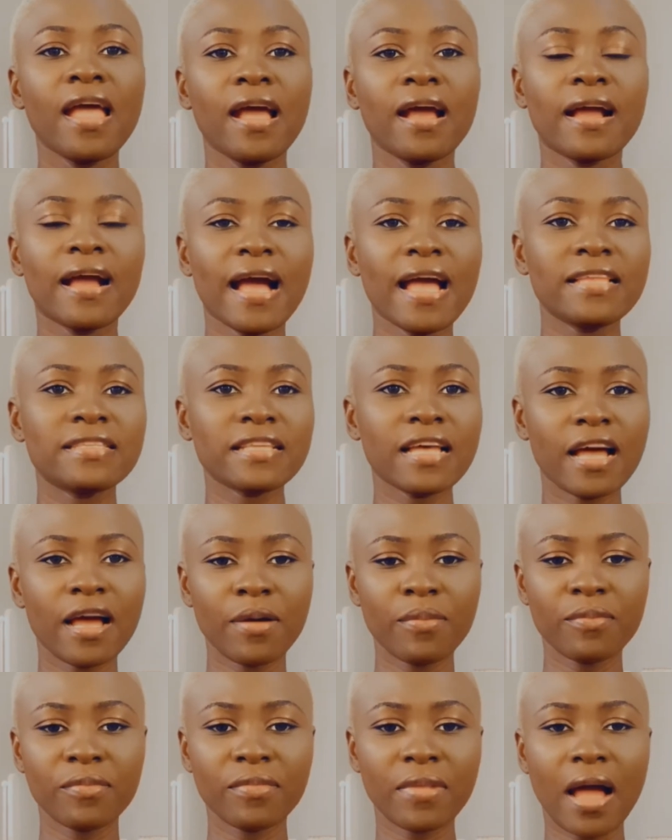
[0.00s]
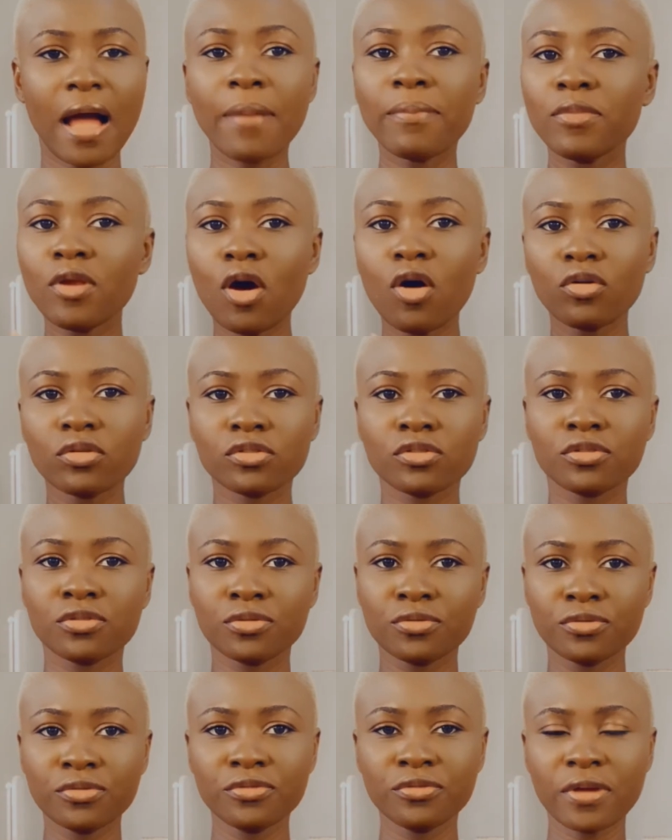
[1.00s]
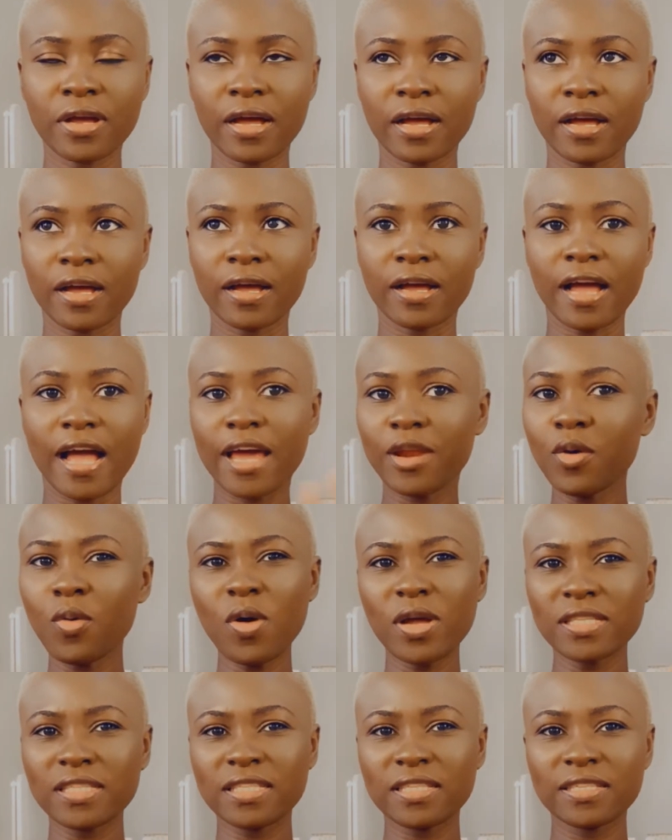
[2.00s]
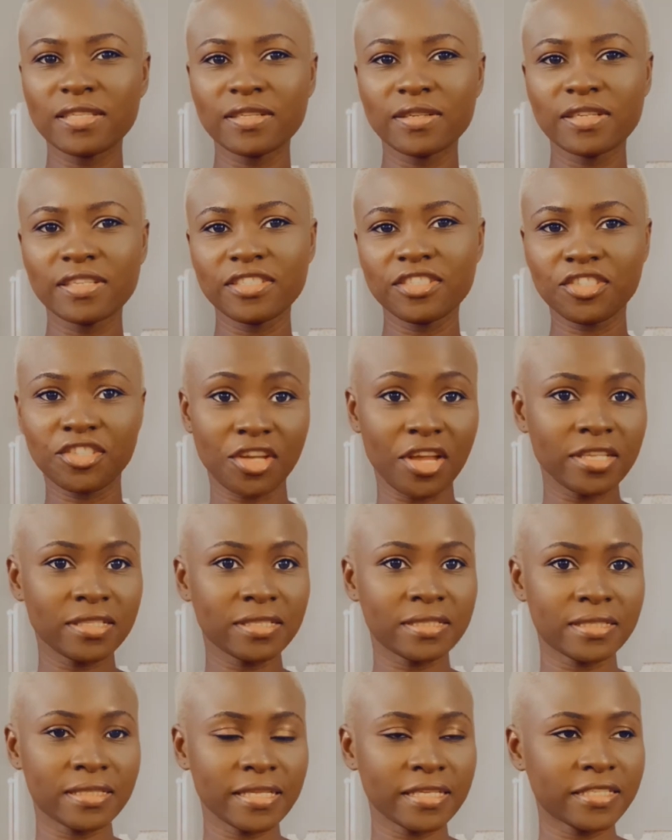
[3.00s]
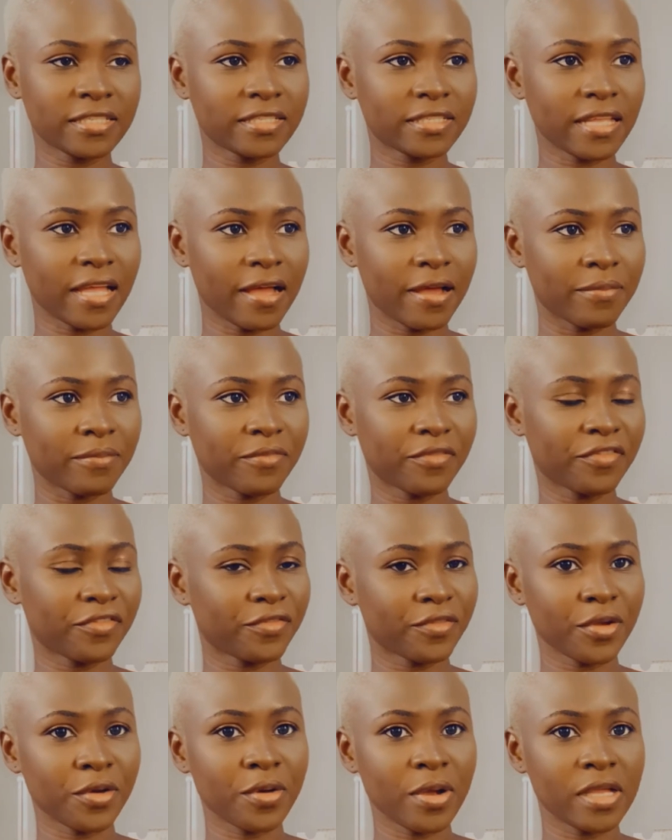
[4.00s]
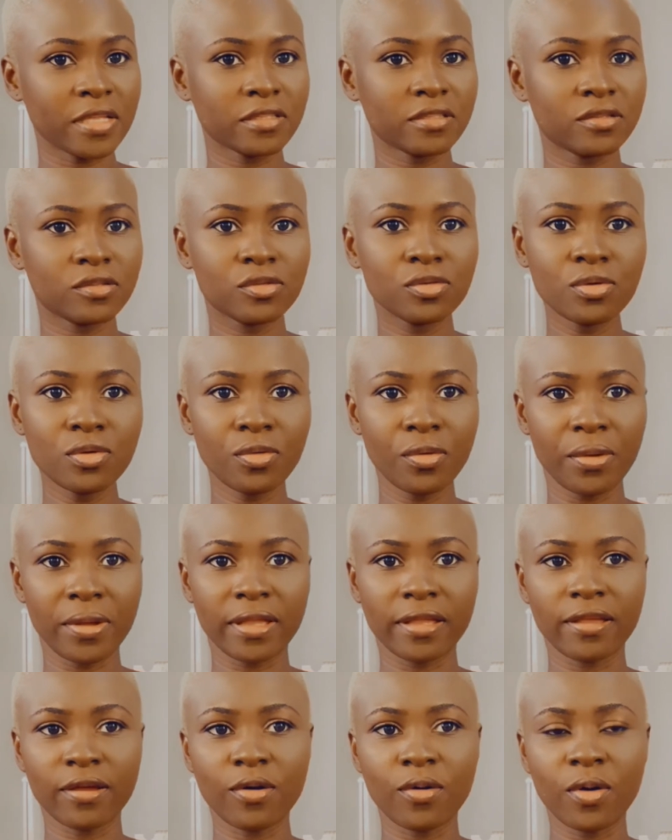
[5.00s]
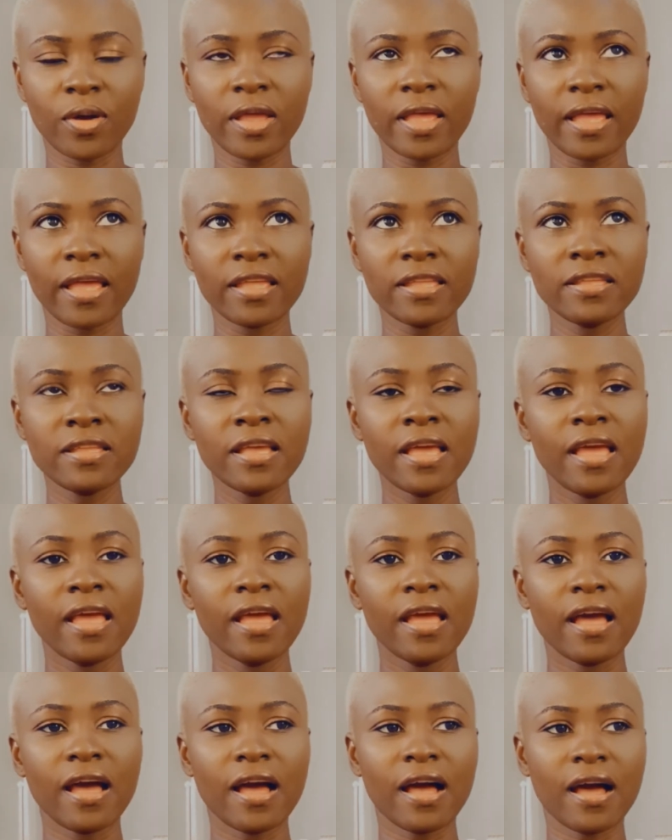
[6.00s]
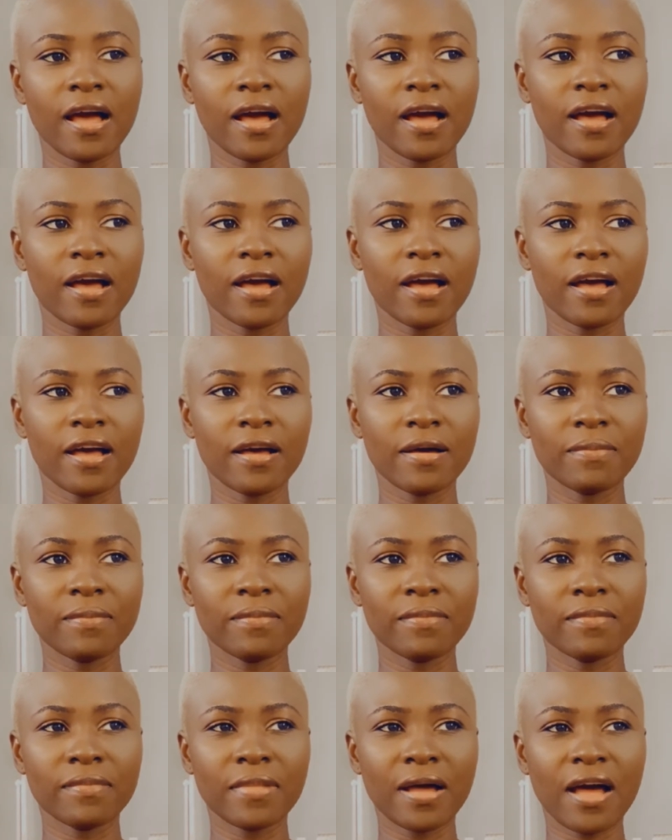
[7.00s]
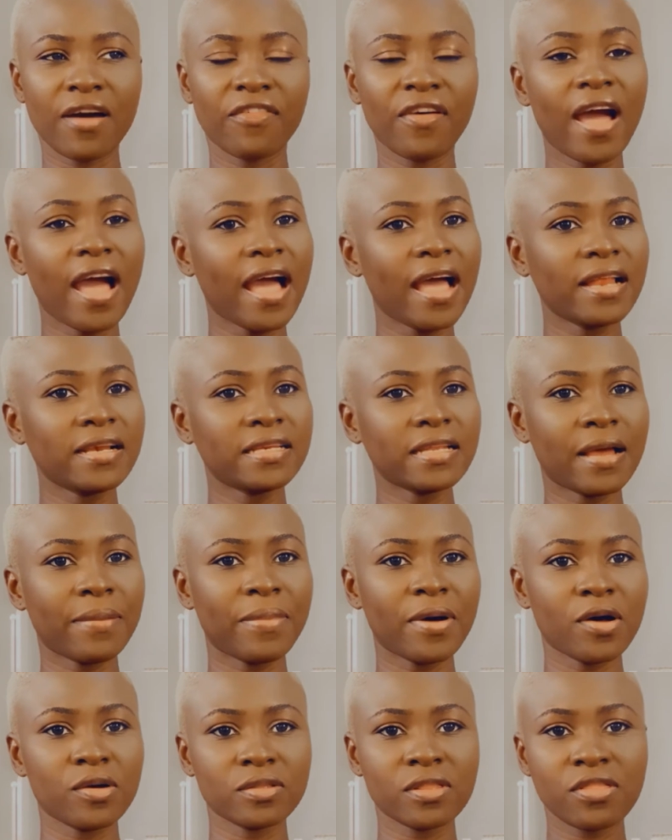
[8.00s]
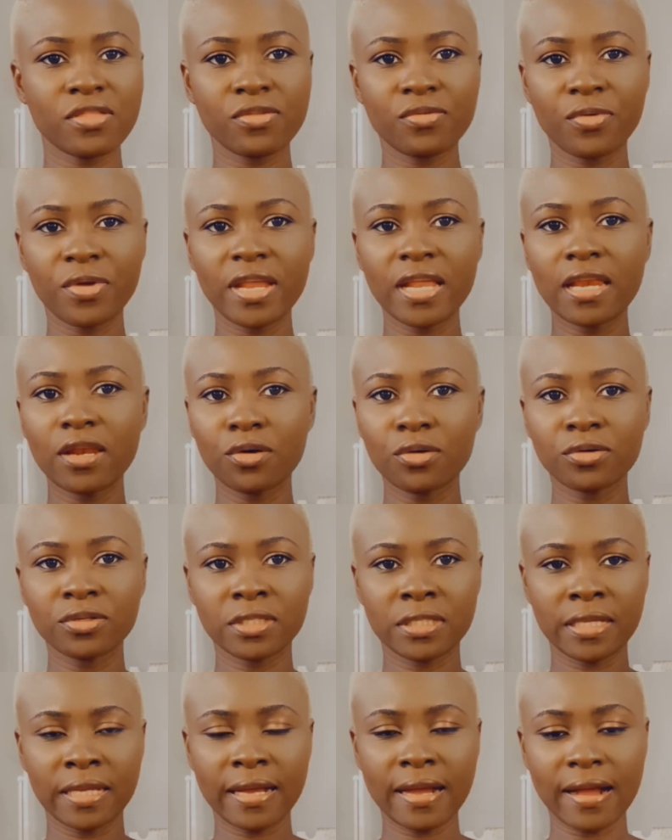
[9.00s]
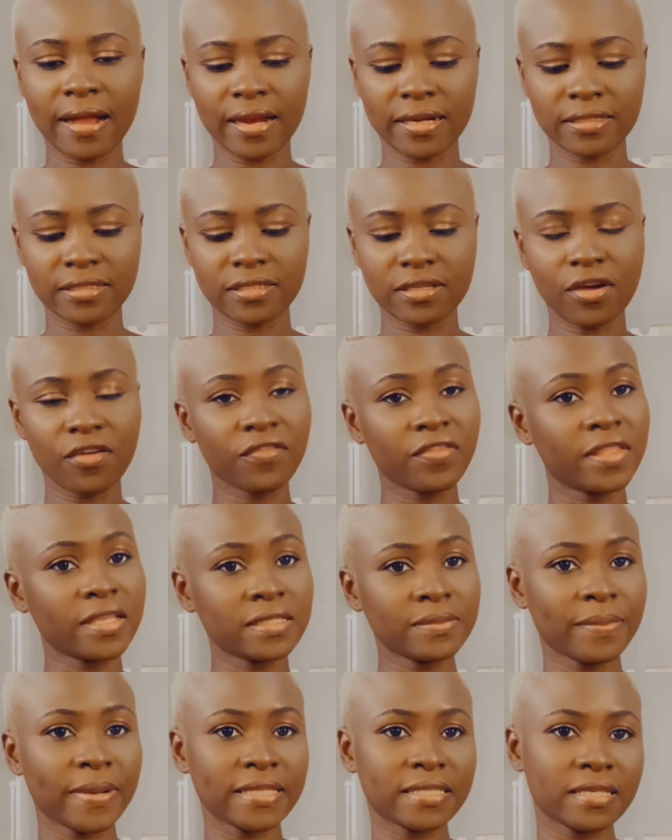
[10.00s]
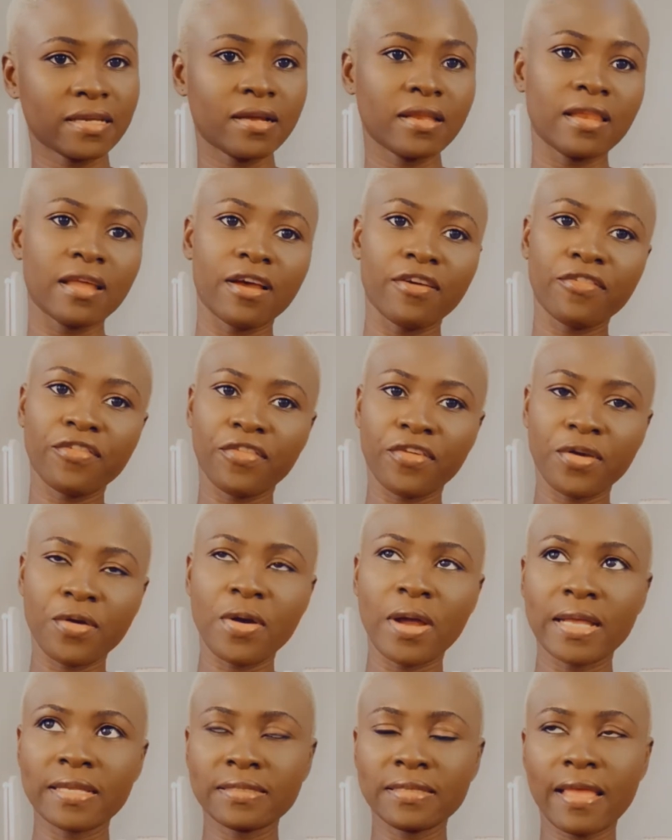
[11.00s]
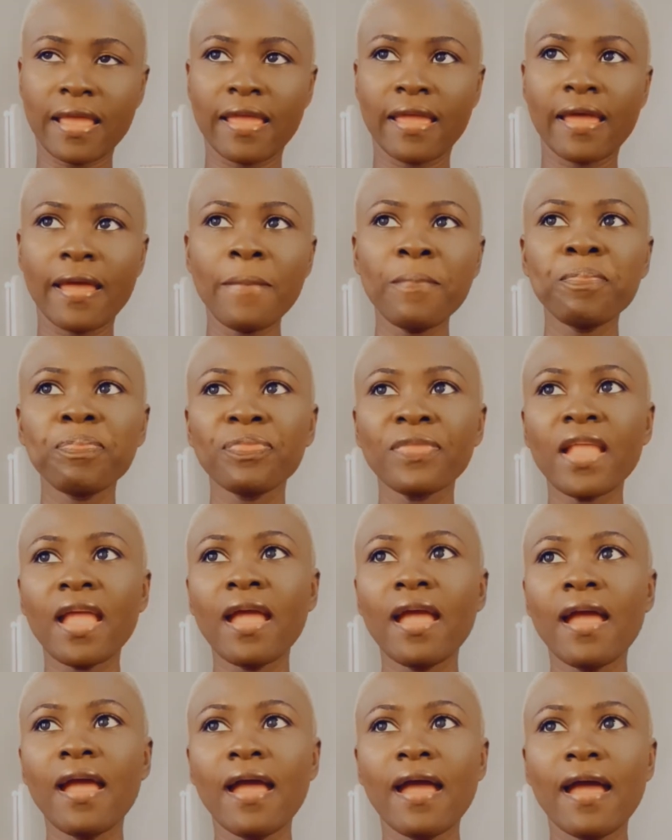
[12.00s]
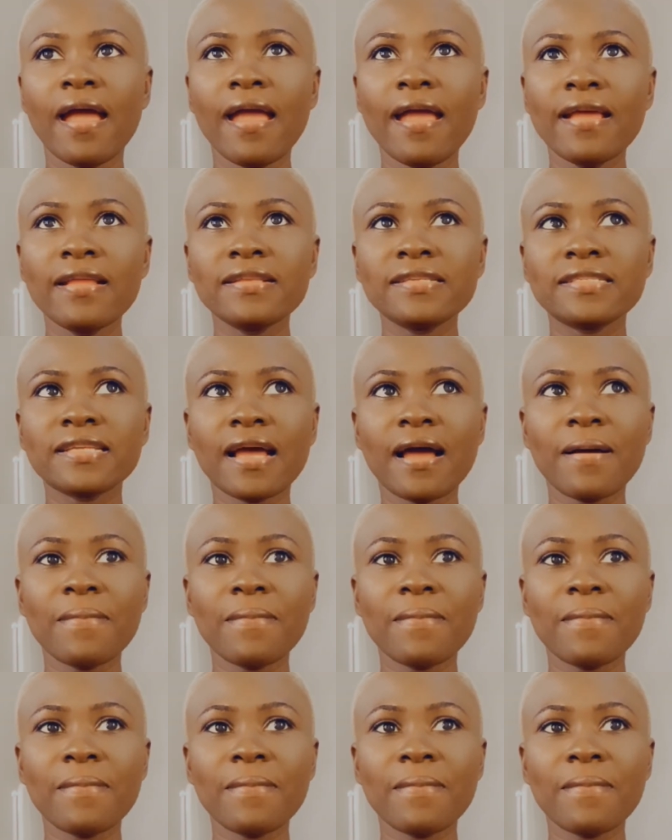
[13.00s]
Guys, I'm not too I don't want to judge this fragrance too quick. Okay, I've had about 3 low decants of this particular fragrance here, and